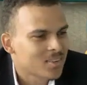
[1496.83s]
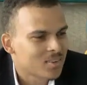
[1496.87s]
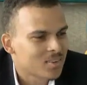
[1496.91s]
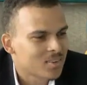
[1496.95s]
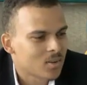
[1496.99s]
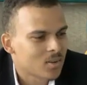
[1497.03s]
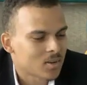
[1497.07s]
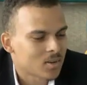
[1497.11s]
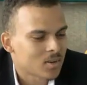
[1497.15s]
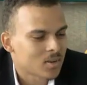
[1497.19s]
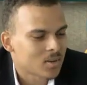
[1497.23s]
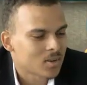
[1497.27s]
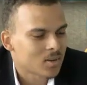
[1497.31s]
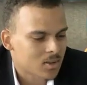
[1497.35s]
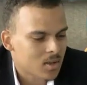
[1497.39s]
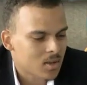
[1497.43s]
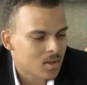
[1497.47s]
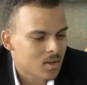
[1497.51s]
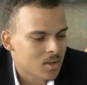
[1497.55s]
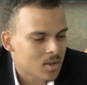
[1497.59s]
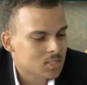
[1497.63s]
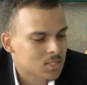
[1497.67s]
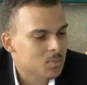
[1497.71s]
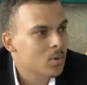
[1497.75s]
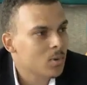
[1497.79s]
Not
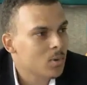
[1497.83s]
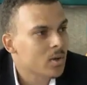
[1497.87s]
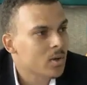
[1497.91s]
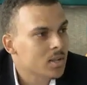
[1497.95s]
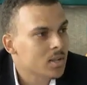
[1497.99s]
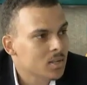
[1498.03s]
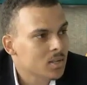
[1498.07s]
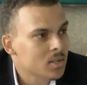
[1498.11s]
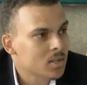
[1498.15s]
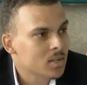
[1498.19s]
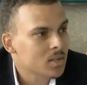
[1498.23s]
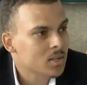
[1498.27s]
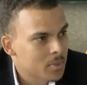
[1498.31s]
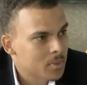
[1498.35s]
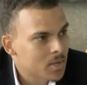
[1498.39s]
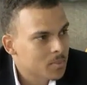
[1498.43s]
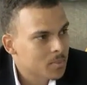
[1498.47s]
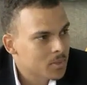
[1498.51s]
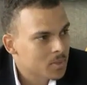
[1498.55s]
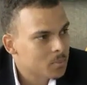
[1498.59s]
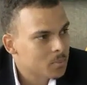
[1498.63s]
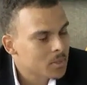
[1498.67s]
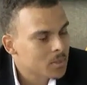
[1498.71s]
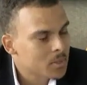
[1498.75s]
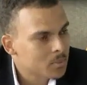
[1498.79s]
exploiting the
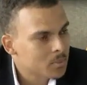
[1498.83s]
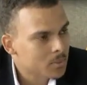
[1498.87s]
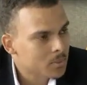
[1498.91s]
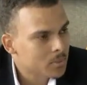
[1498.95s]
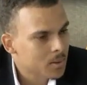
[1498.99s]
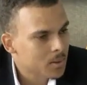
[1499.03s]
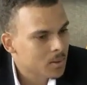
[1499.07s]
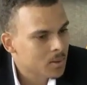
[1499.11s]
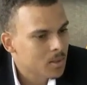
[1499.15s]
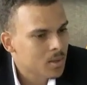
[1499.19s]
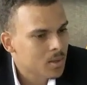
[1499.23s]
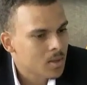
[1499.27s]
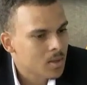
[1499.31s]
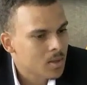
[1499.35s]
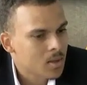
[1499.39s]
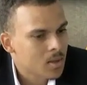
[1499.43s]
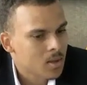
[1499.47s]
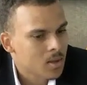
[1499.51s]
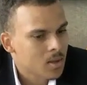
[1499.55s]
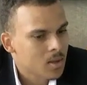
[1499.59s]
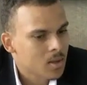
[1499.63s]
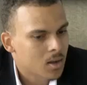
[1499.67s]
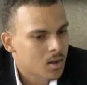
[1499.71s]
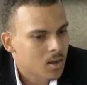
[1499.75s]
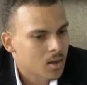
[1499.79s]
Bahamian people,
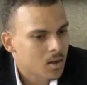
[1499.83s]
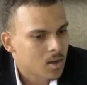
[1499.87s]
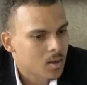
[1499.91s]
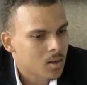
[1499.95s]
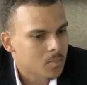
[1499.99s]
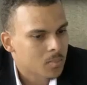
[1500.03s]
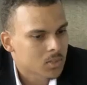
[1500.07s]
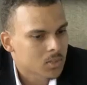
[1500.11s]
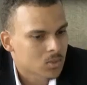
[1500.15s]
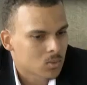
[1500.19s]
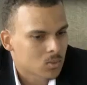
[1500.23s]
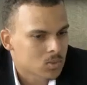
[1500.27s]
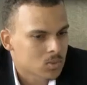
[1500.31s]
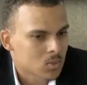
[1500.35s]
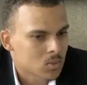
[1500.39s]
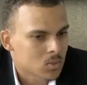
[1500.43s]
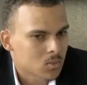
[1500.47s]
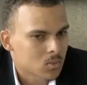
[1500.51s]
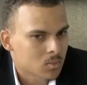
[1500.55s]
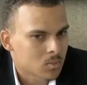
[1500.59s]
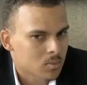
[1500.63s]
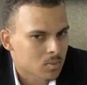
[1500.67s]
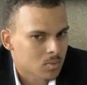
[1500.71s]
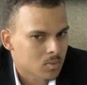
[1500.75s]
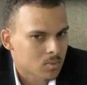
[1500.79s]

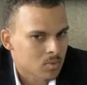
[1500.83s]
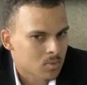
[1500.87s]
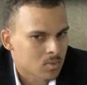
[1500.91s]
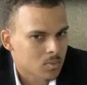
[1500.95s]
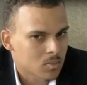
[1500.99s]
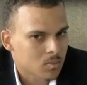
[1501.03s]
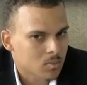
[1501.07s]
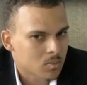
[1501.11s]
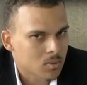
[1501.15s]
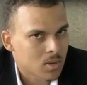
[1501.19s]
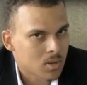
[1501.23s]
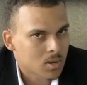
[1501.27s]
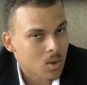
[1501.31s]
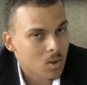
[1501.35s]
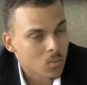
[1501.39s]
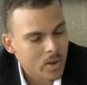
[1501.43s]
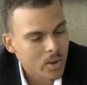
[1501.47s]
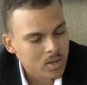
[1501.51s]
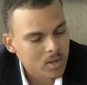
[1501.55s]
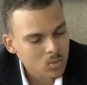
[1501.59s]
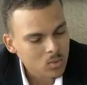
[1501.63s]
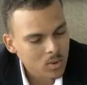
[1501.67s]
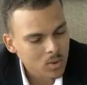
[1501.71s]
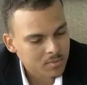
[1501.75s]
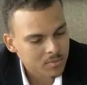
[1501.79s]
so now
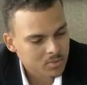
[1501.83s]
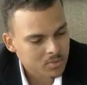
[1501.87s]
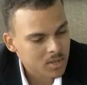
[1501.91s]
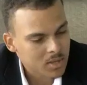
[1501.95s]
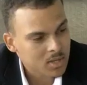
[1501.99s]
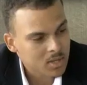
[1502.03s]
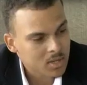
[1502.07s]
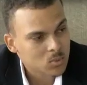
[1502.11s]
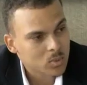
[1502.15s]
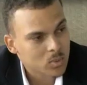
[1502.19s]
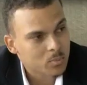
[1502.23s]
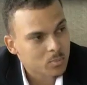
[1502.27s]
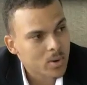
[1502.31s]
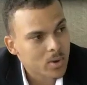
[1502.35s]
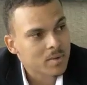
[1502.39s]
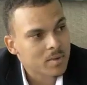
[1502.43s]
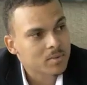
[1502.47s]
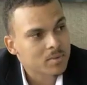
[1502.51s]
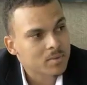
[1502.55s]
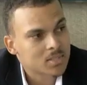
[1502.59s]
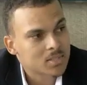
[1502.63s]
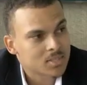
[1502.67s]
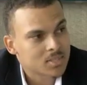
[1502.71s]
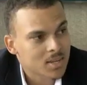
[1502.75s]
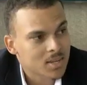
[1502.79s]
when you have things with
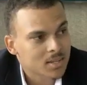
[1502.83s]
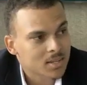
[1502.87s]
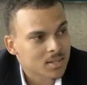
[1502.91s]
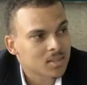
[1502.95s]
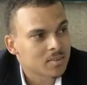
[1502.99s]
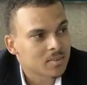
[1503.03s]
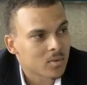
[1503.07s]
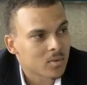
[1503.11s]
private sector, of